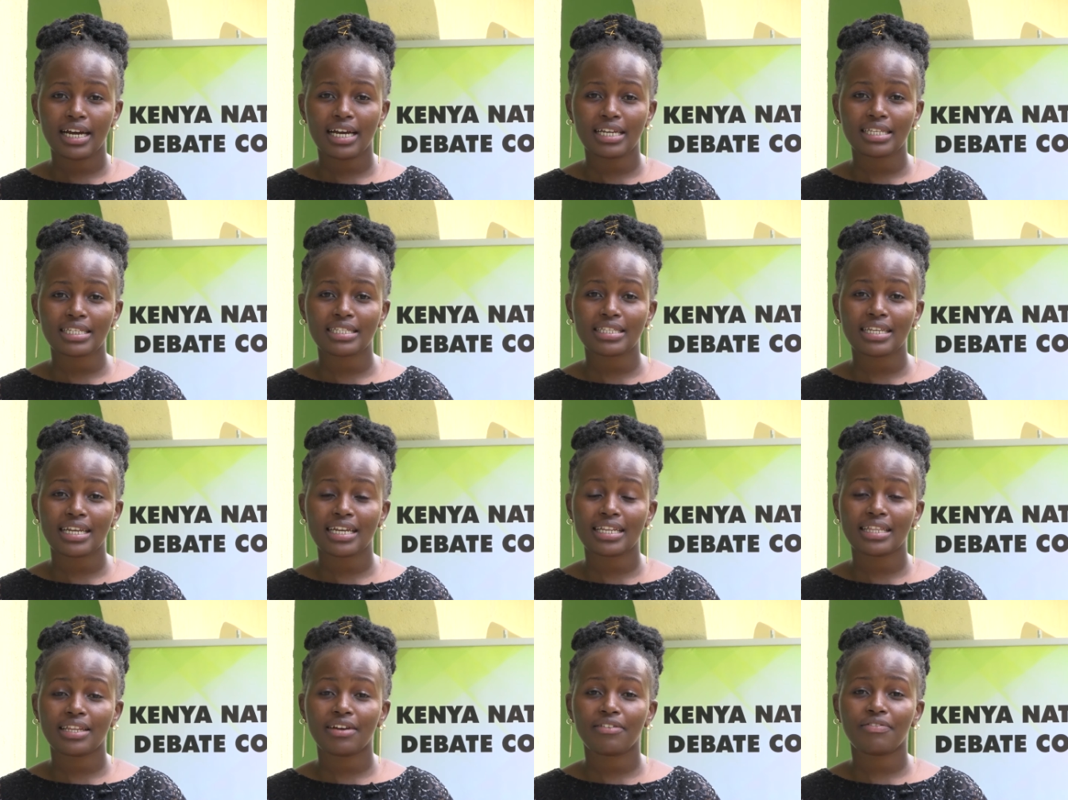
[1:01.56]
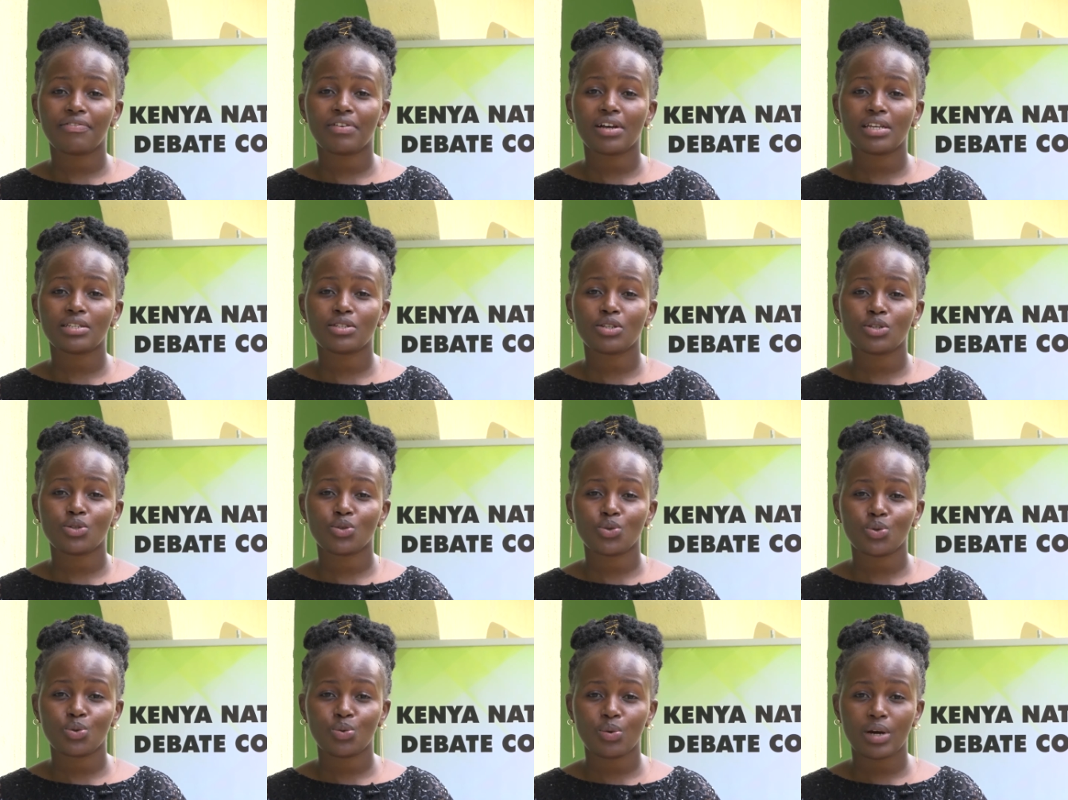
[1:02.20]
has said their
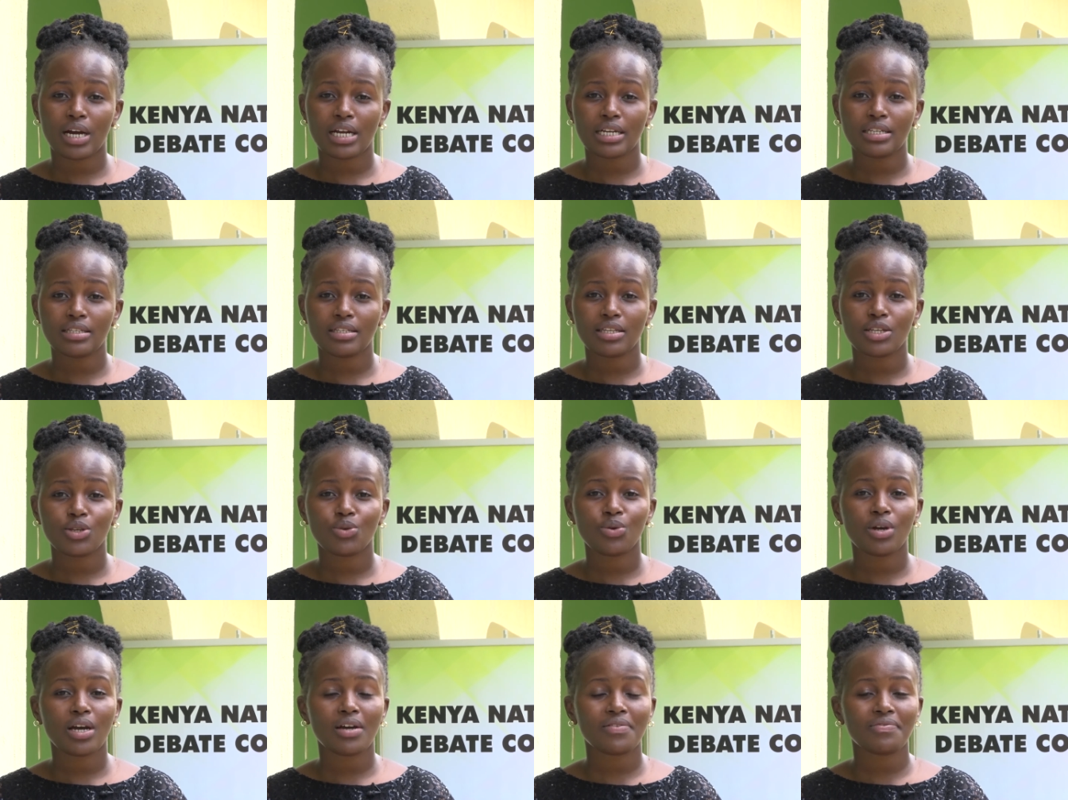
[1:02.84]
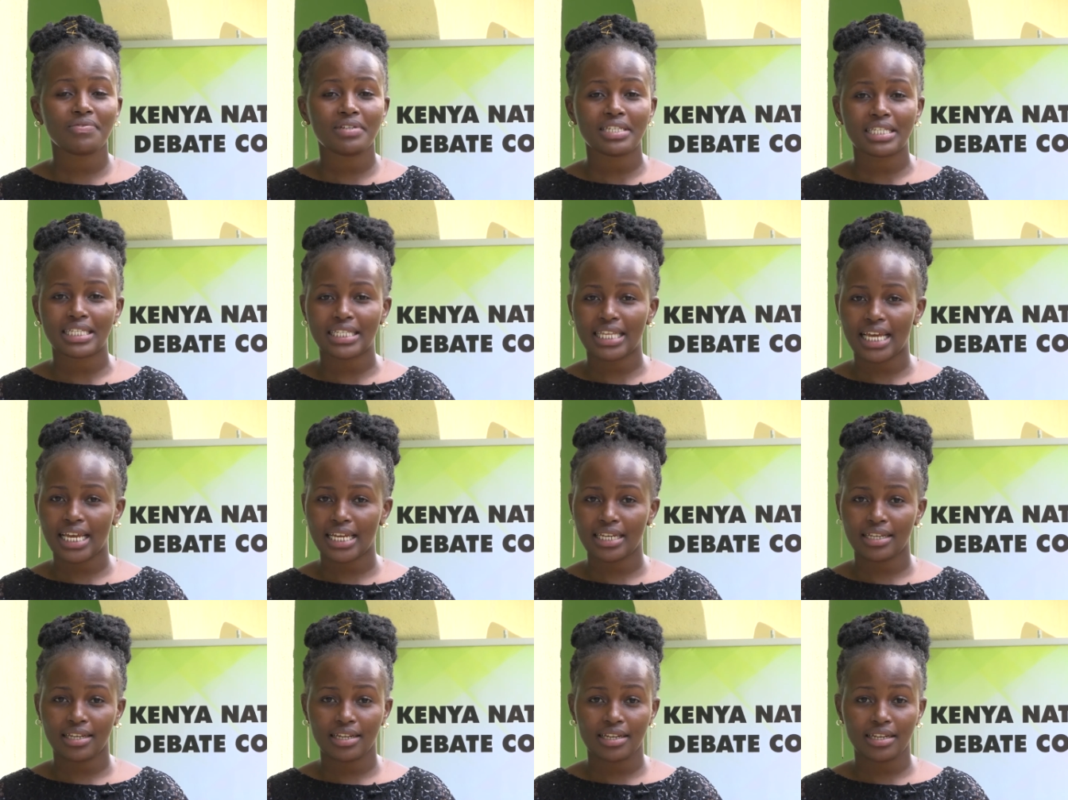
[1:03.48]
first 2 words, you have
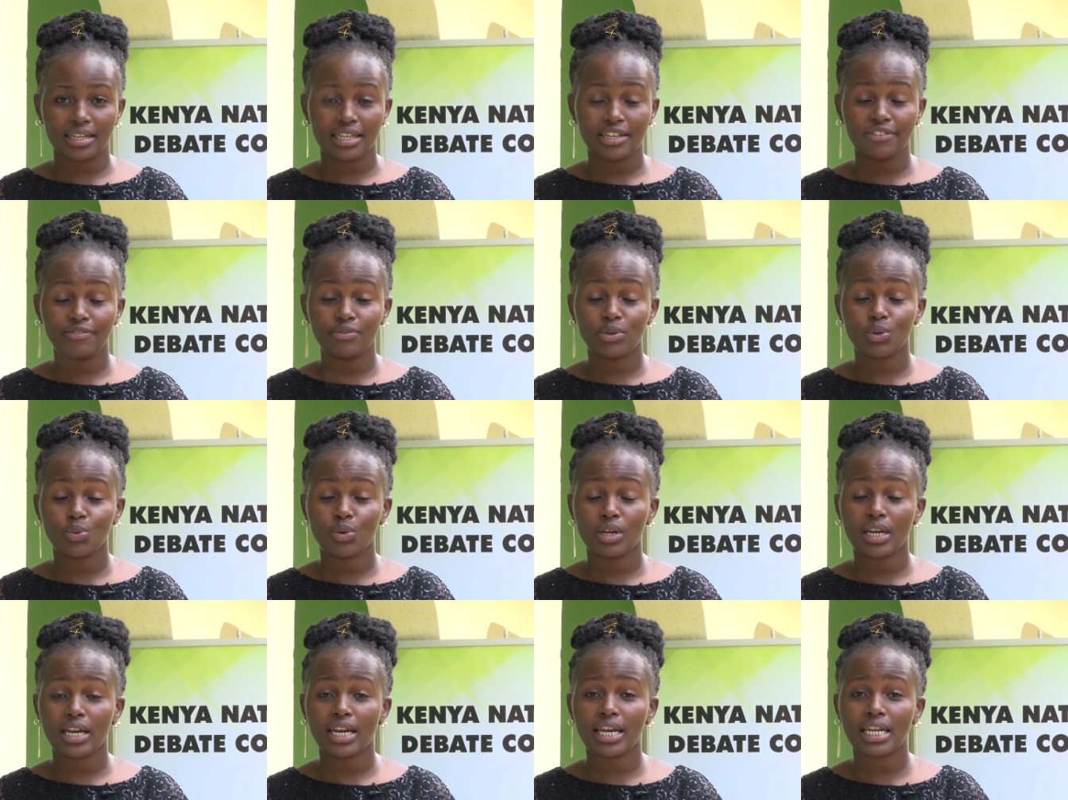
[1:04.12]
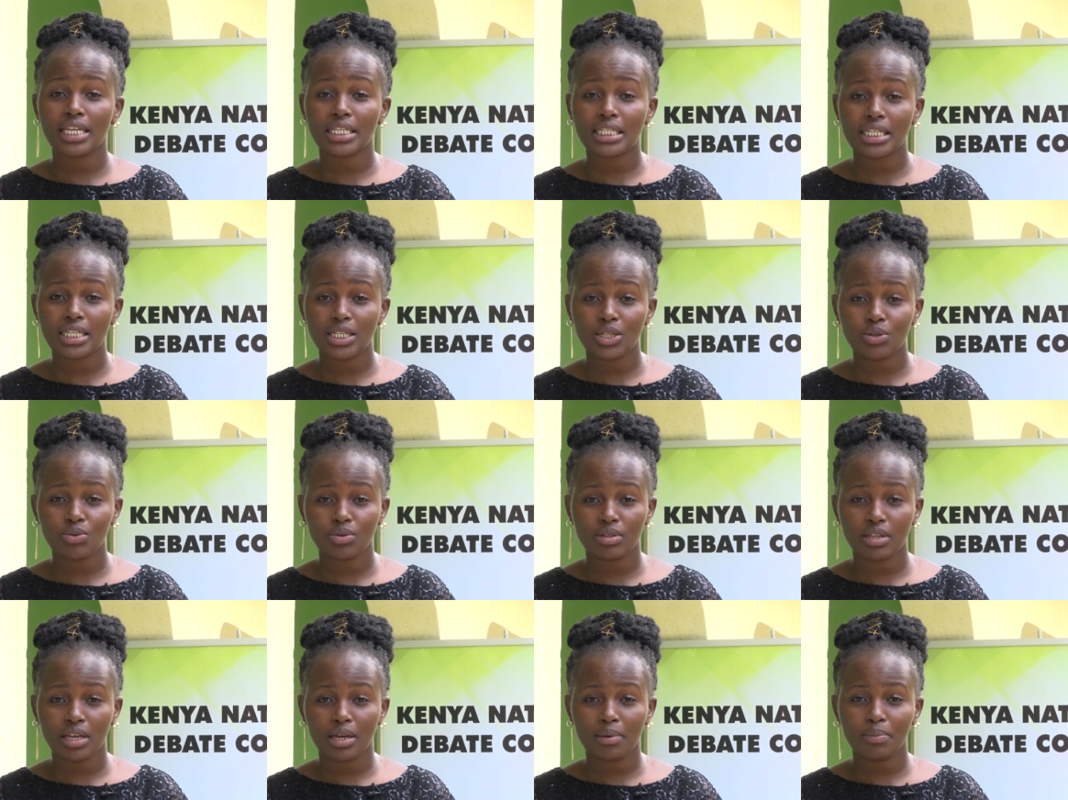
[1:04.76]
decided if you will listen
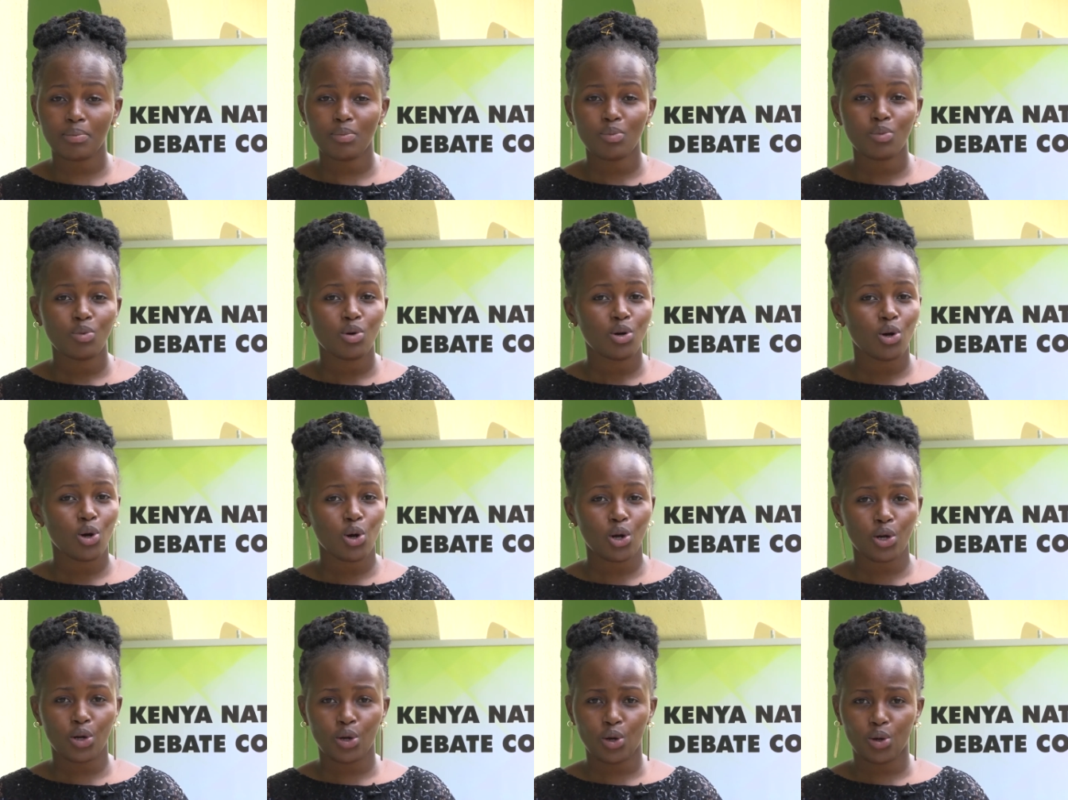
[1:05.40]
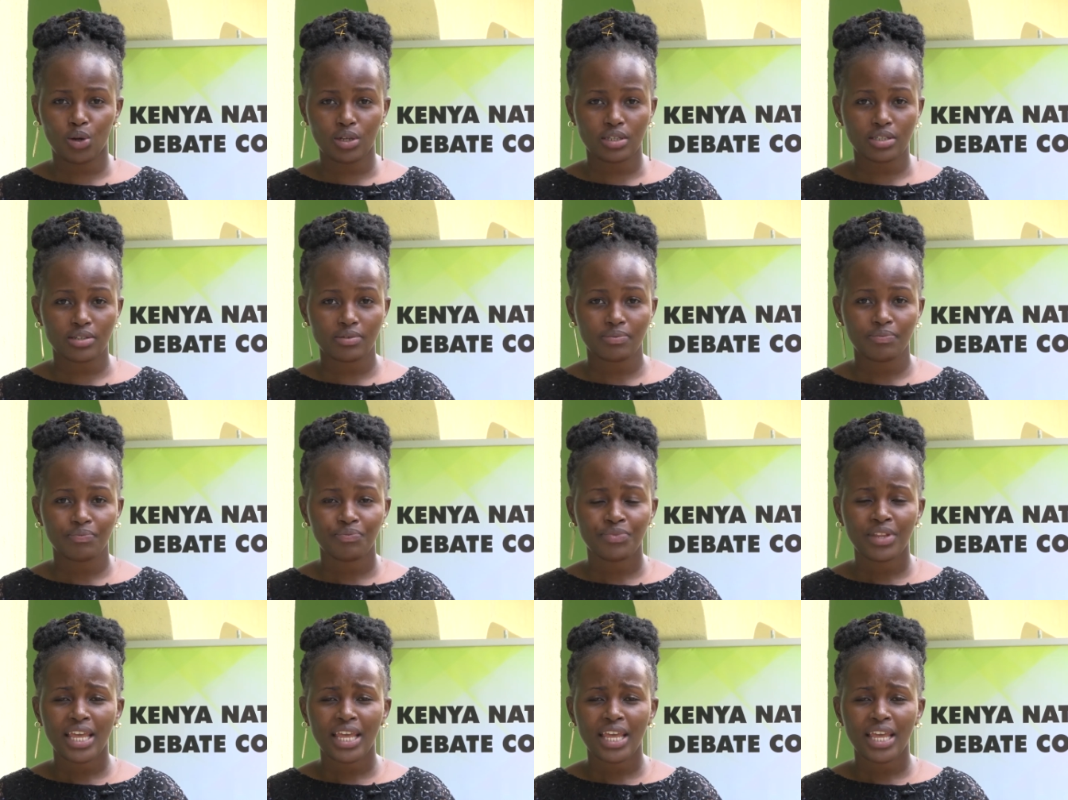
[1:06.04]
to them or not.